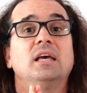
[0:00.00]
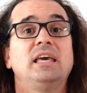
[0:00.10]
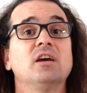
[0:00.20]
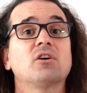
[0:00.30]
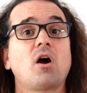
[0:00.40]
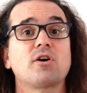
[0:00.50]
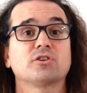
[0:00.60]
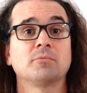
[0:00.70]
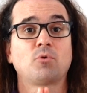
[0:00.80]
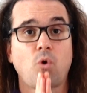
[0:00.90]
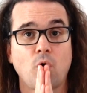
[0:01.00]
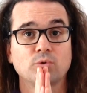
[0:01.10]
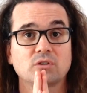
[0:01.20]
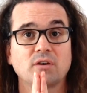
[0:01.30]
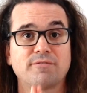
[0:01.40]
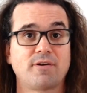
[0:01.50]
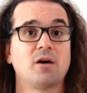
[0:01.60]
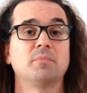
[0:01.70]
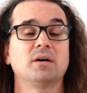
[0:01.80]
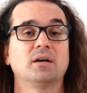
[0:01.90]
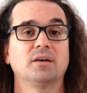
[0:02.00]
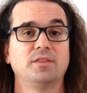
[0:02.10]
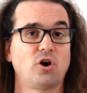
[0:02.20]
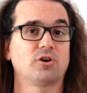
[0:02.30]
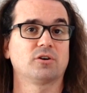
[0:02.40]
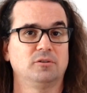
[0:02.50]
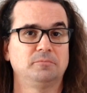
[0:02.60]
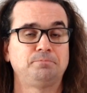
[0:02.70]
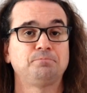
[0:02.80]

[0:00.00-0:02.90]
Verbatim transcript: Here are some quotes from the article.